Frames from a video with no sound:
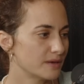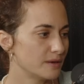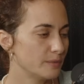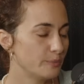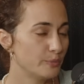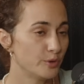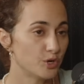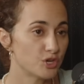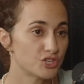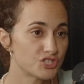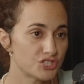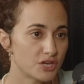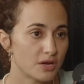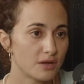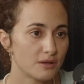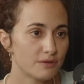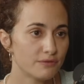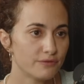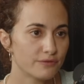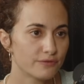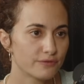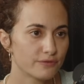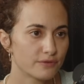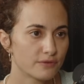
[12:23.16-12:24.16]

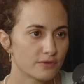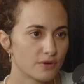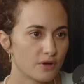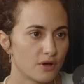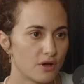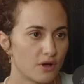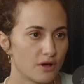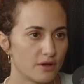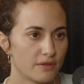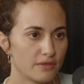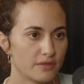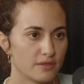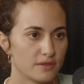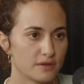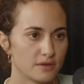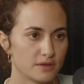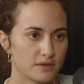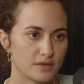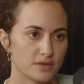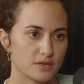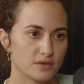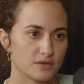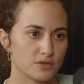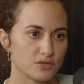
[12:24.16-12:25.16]
bookshelf on
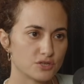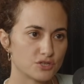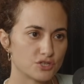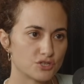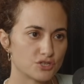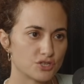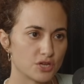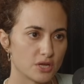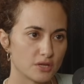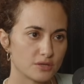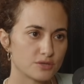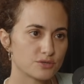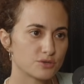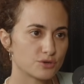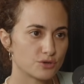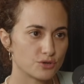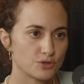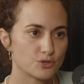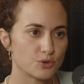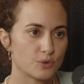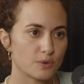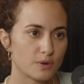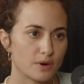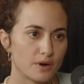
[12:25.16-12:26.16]
the shelter
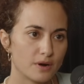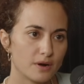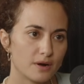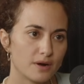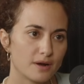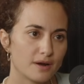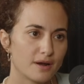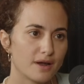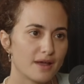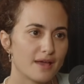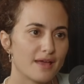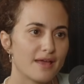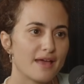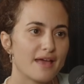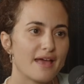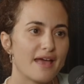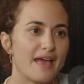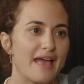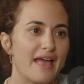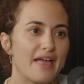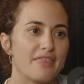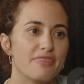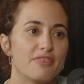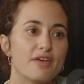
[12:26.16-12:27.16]
door,
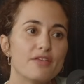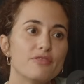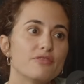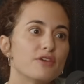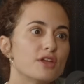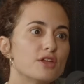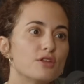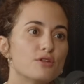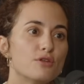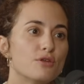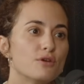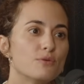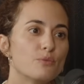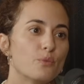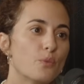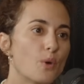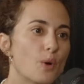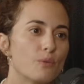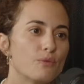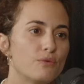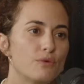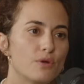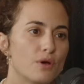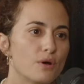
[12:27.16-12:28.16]
and then they
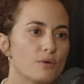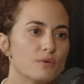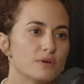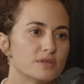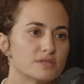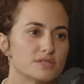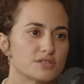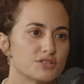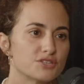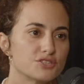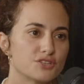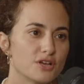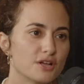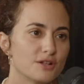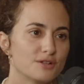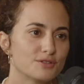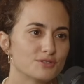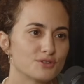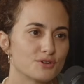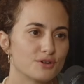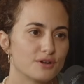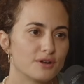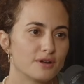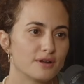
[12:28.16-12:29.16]
won't know it's a
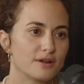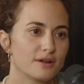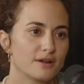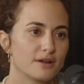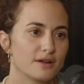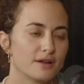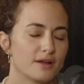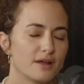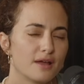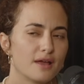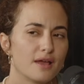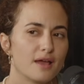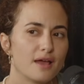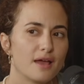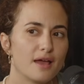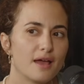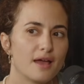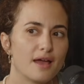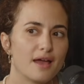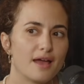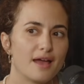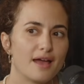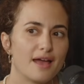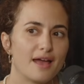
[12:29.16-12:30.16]
shelter."
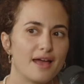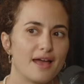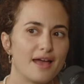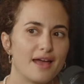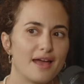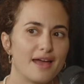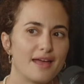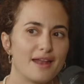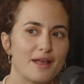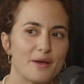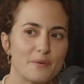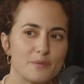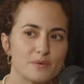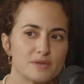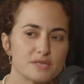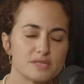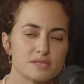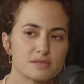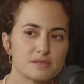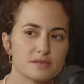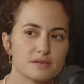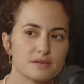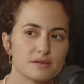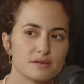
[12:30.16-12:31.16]
And I was
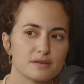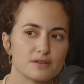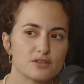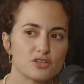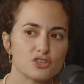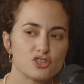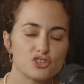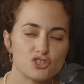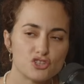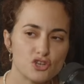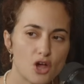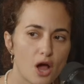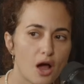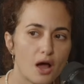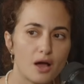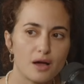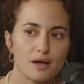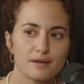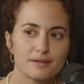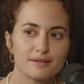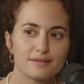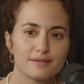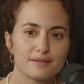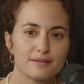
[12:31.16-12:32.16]

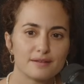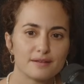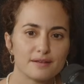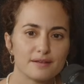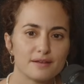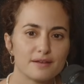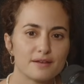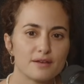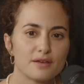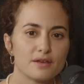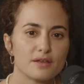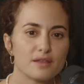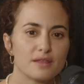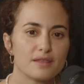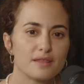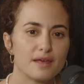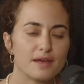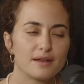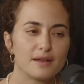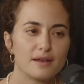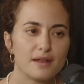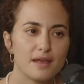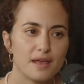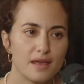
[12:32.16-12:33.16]
shocked that
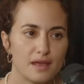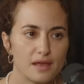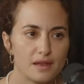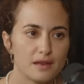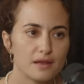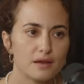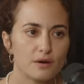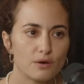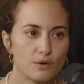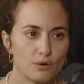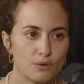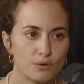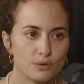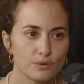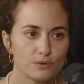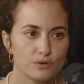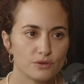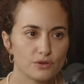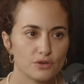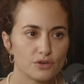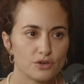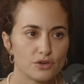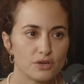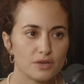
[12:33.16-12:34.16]
an 80-year-old
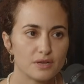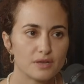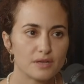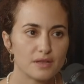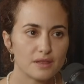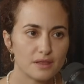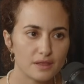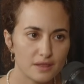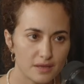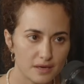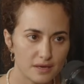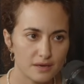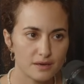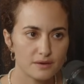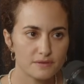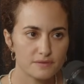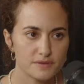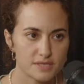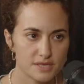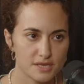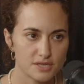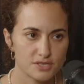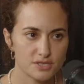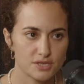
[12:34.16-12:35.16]
could think of
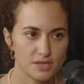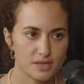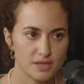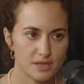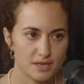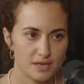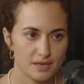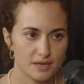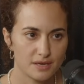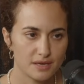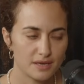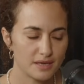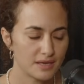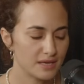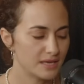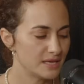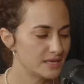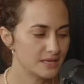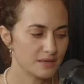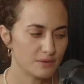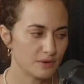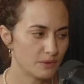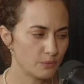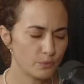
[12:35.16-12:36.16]
such a thing.
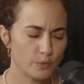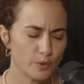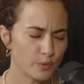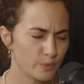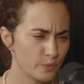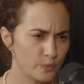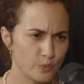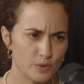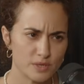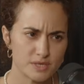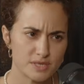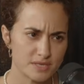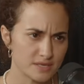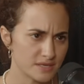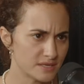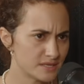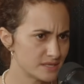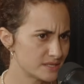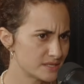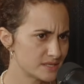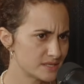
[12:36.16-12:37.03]
We didn't